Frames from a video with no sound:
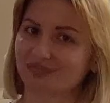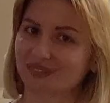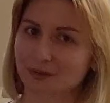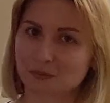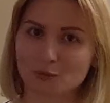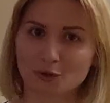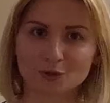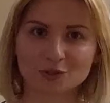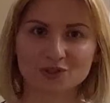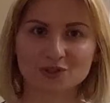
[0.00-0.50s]

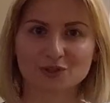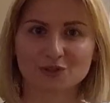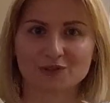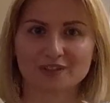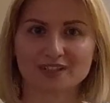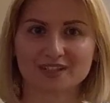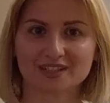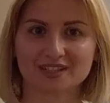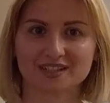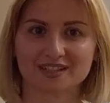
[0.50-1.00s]
most of
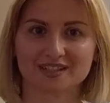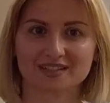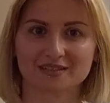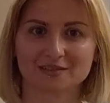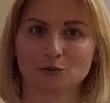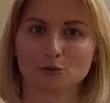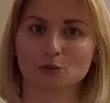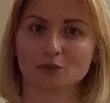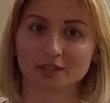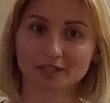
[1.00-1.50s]

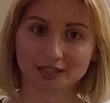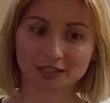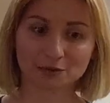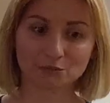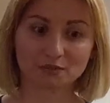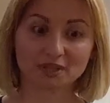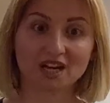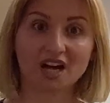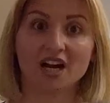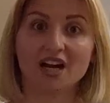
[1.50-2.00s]
us
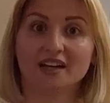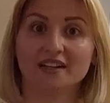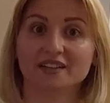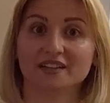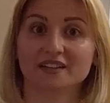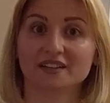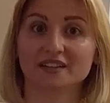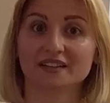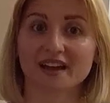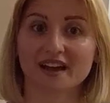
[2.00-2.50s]
working
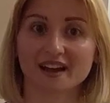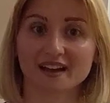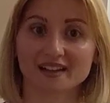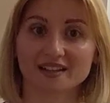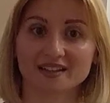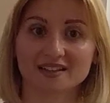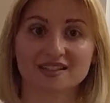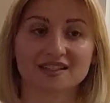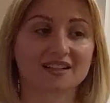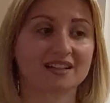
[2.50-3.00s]
behind the
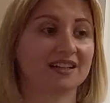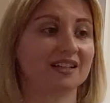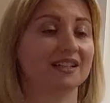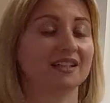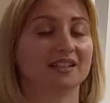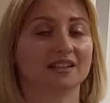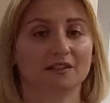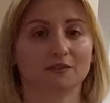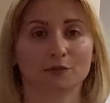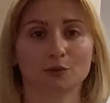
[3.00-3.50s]
desk,
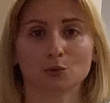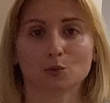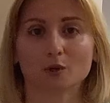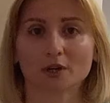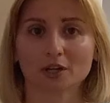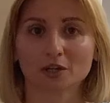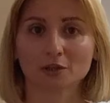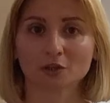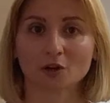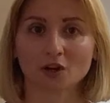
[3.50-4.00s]
if you
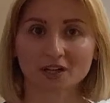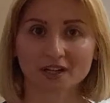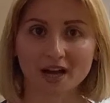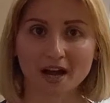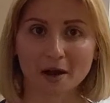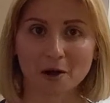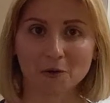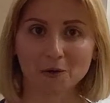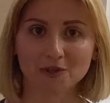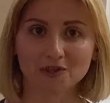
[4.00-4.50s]
work long
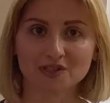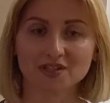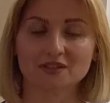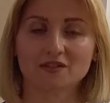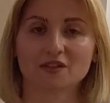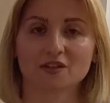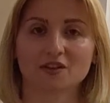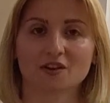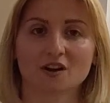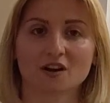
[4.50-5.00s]
hours
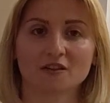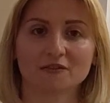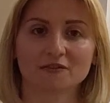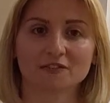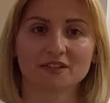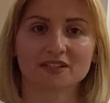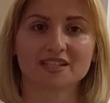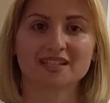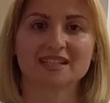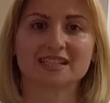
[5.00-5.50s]
in the
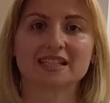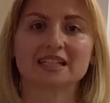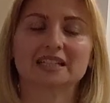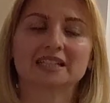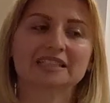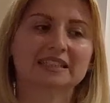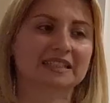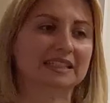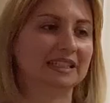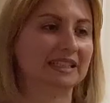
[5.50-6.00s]
office,
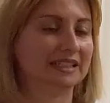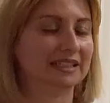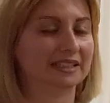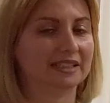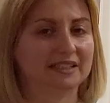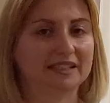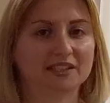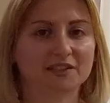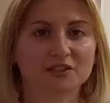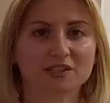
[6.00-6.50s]

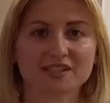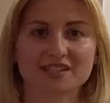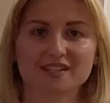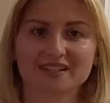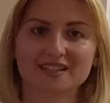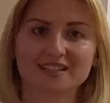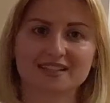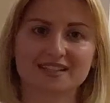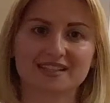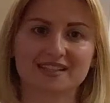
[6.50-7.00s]
there is
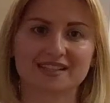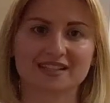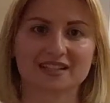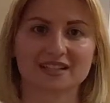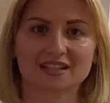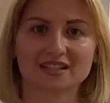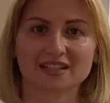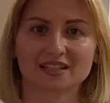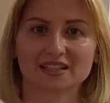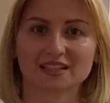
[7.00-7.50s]
this
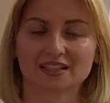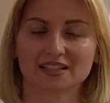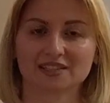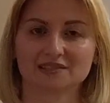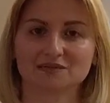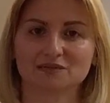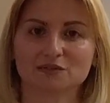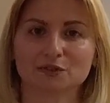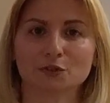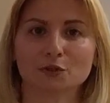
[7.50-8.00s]

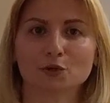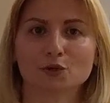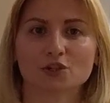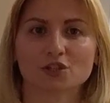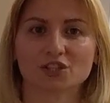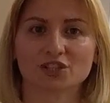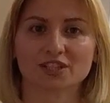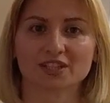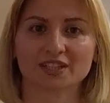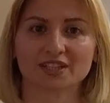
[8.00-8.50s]

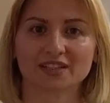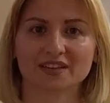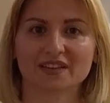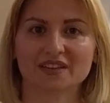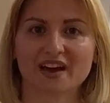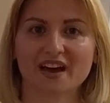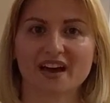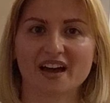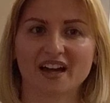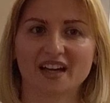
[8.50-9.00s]
notion
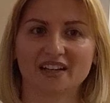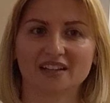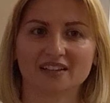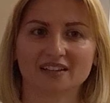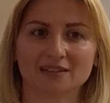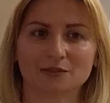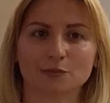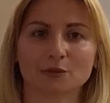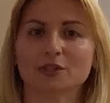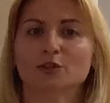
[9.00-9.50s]

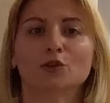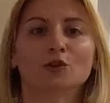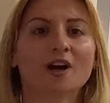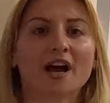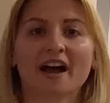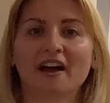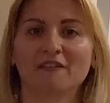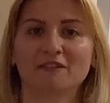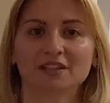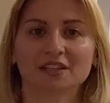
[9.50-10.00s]
that we don't
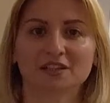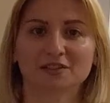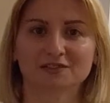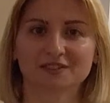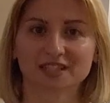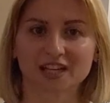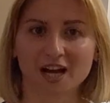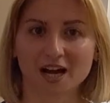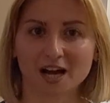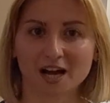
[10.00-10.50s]
have enough
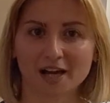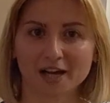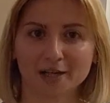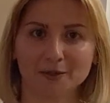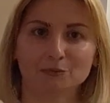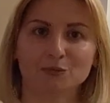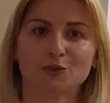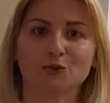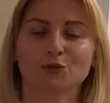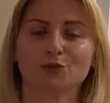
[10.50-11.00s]

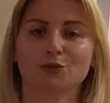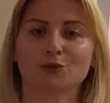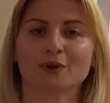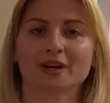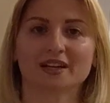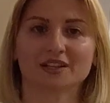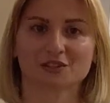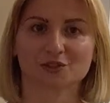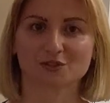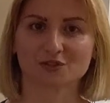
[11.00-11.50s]
time to do
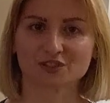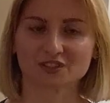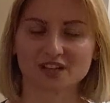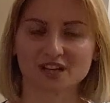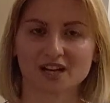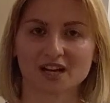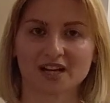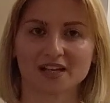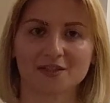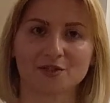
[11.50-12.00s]

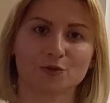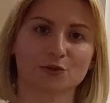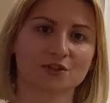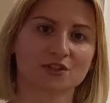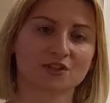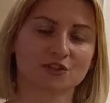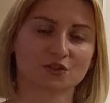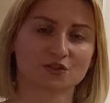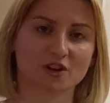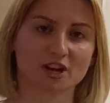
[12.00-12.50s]
exercise or
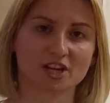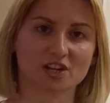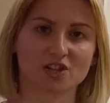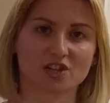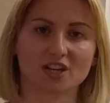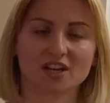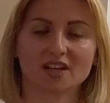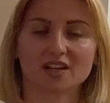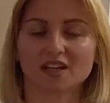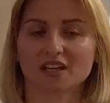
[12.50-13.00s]

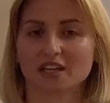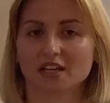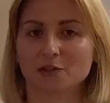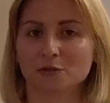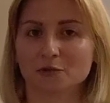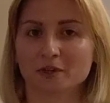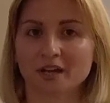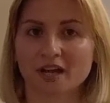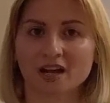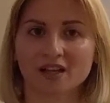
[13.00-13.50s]
stretch.
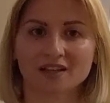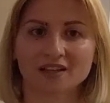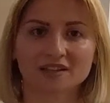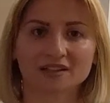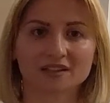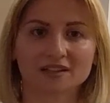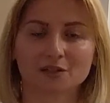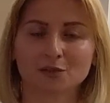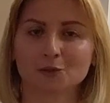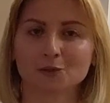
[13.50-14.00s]
In
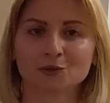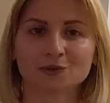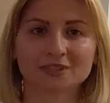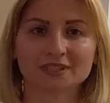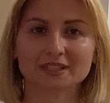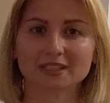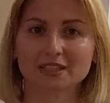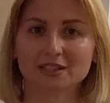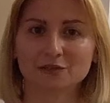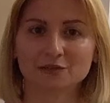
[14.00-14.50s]
reality, you
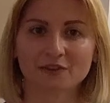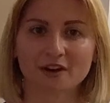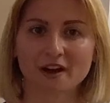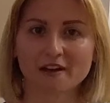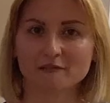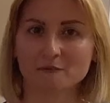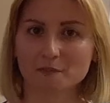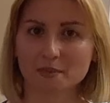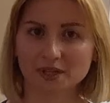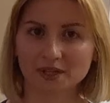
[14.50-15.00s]
only need
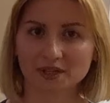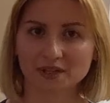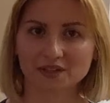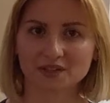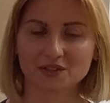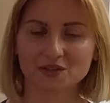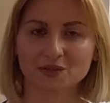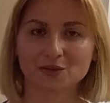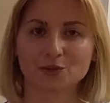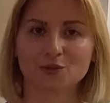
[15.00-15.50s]
5
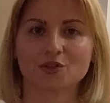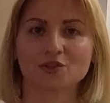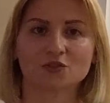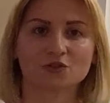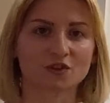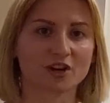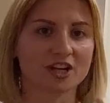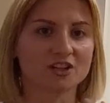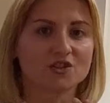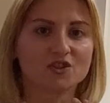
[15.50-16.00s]
minutes to
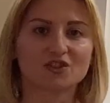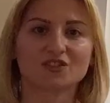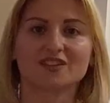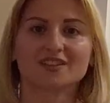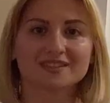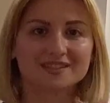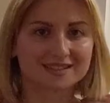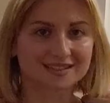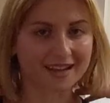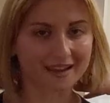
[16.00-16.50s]
stretch
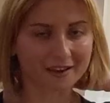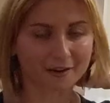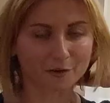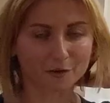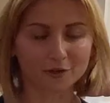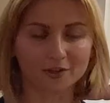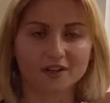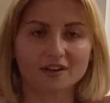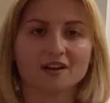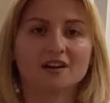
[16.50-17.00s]
this
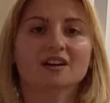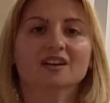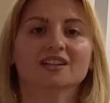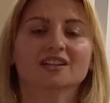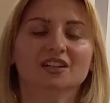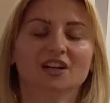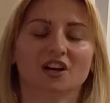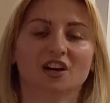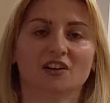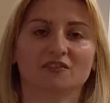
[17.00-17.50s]
area
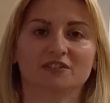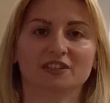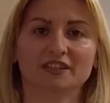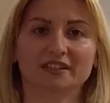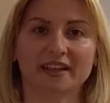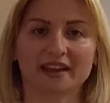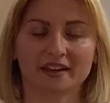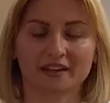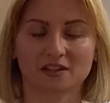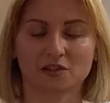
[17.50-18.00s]
of the
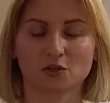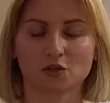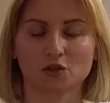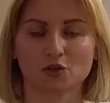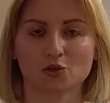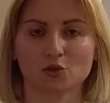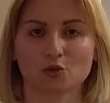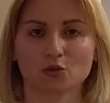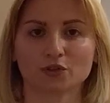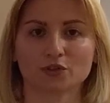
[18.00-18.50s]
neck and
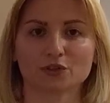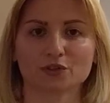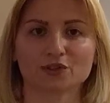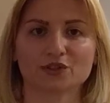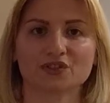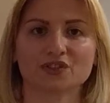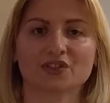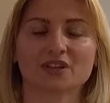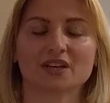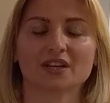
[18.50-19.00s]

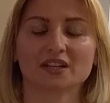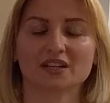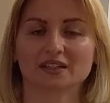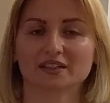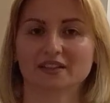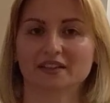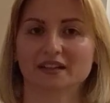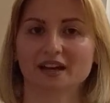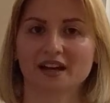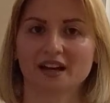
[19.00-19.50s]
shoulders
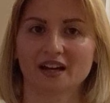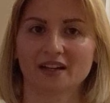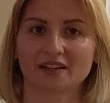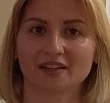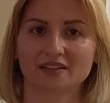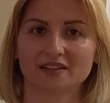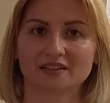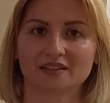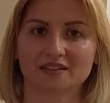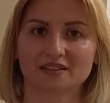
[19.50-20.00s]

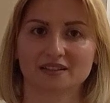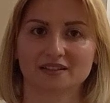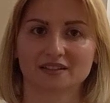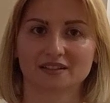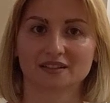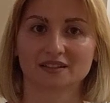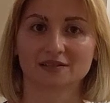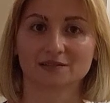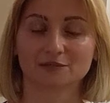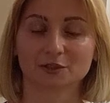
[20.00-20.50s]
that
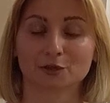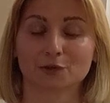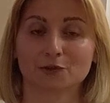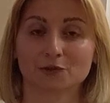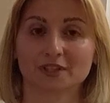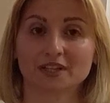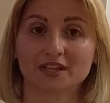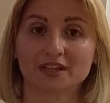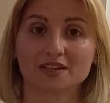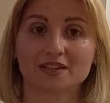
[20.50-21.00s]

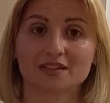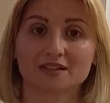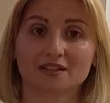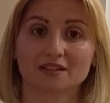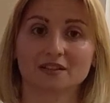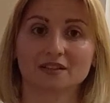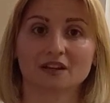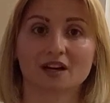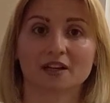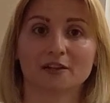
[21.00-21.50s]
creates
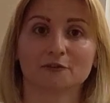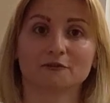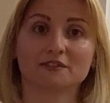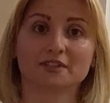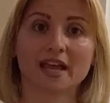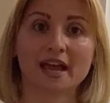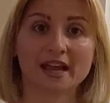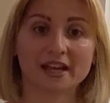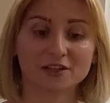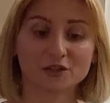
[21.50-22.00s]
a lot of
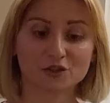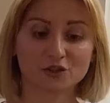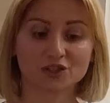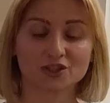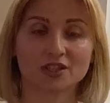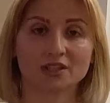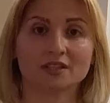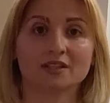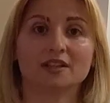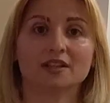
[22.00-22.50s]

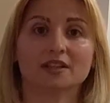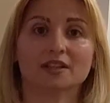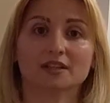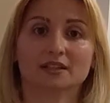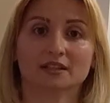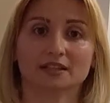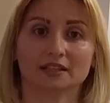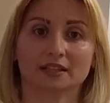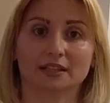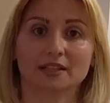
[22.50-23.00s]
tension
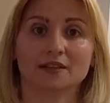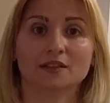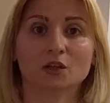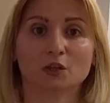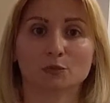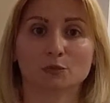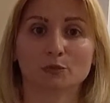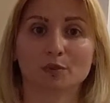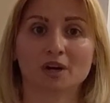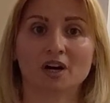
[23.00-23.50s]
in
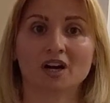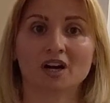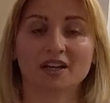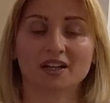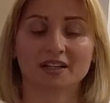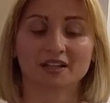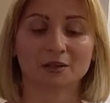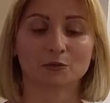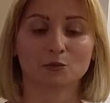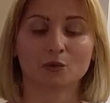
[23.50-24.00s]
our
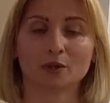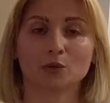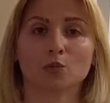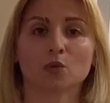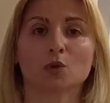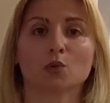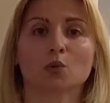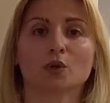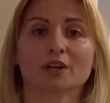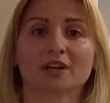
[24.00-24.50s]
body when
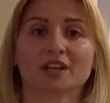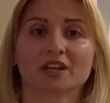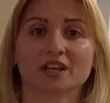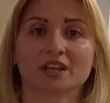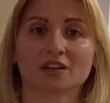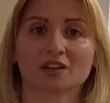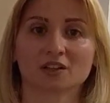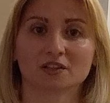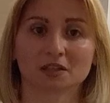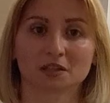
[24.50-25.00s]
we're
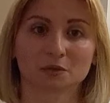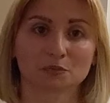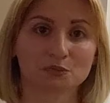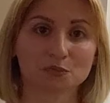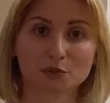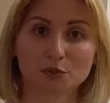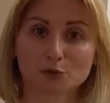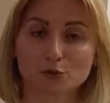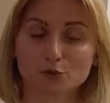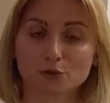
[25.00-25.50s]
working on a
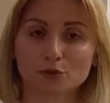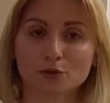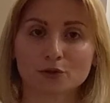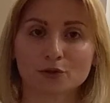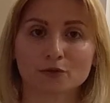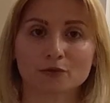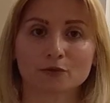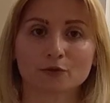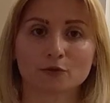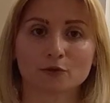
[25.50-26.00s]

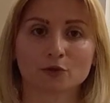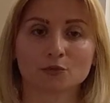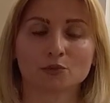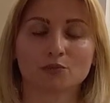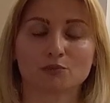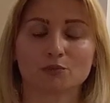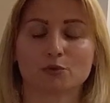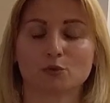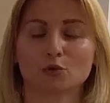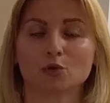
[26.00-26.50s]
computer for a
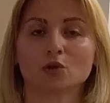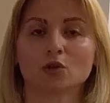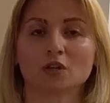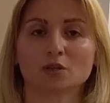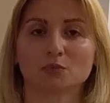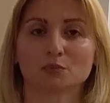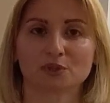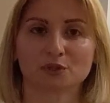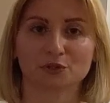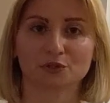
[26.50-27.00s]

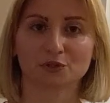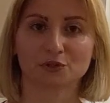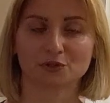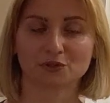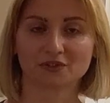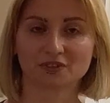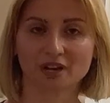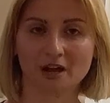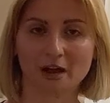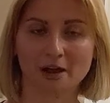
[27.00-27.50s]
prolonged period
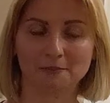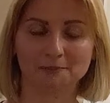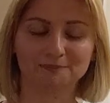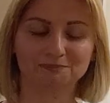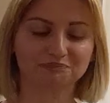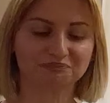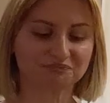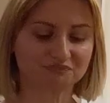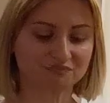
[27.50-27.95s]
of time.